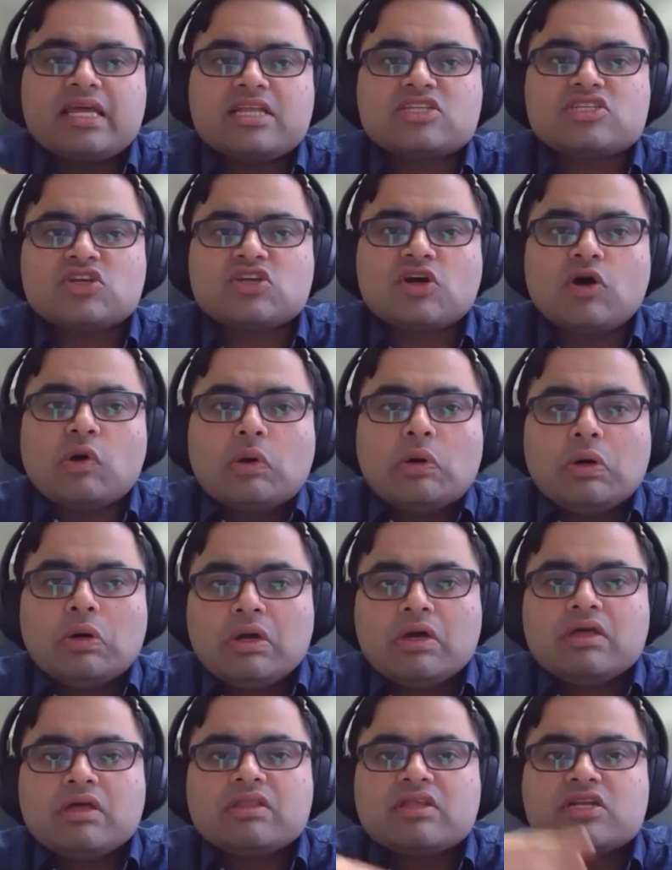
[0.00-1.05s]
And
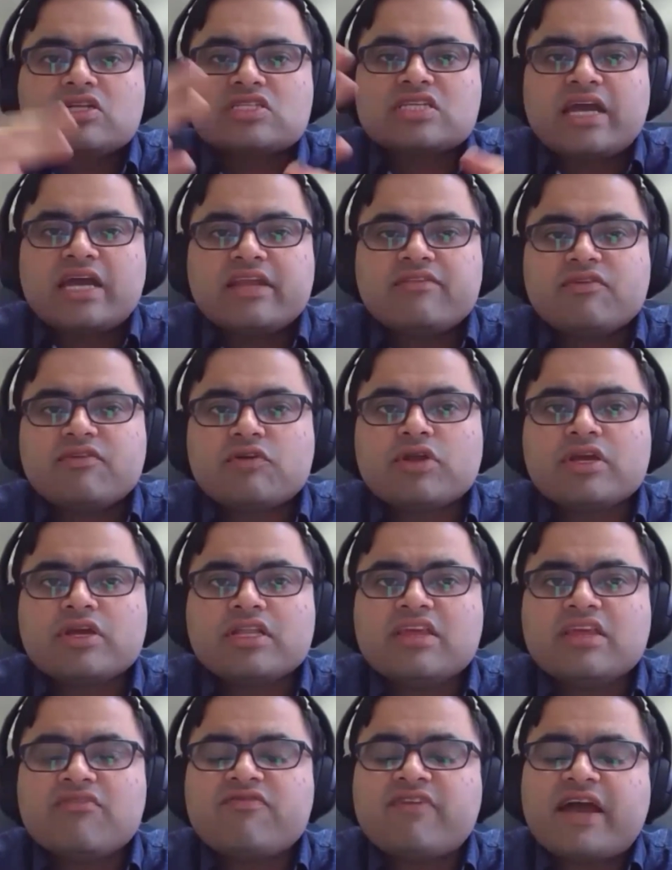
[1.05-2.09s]
so there's kind of a
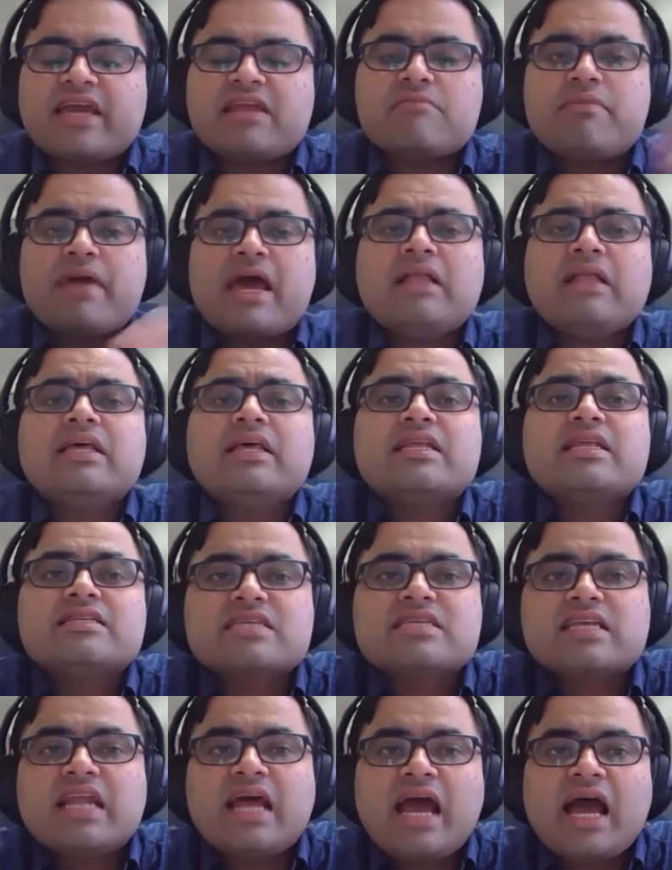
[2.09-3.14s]
really fine
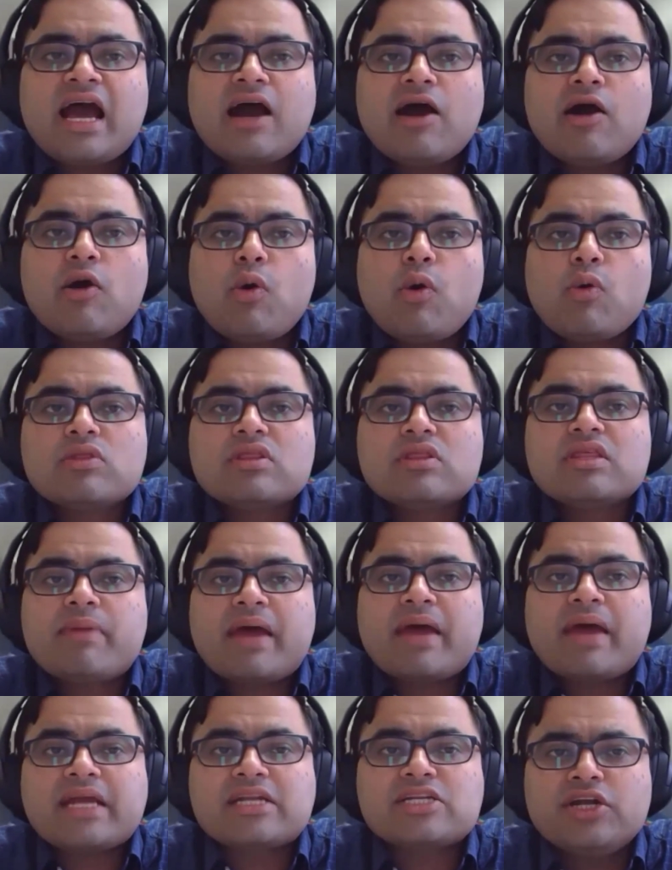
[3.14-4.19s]
balance in how the
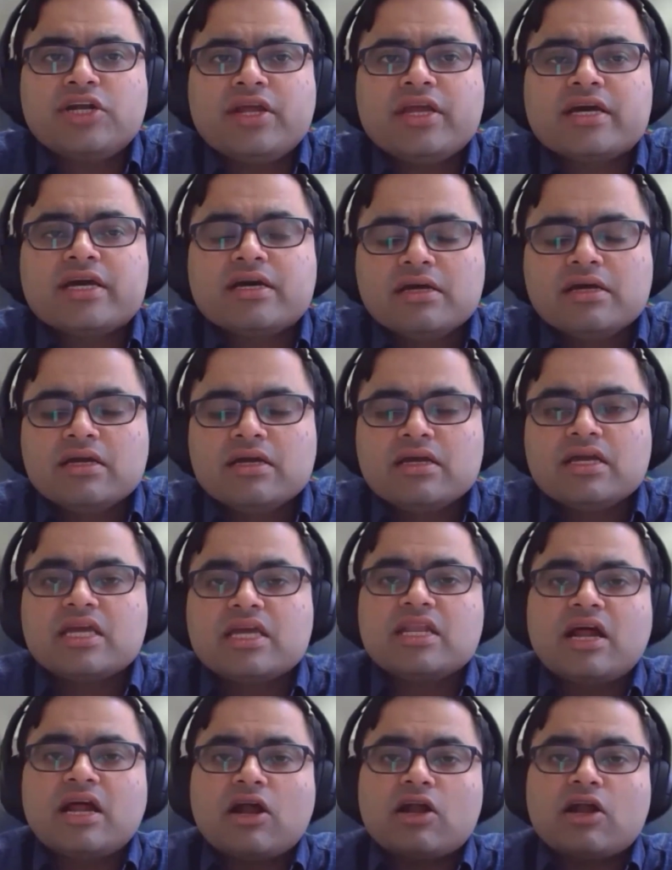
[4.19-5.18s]
bacteria in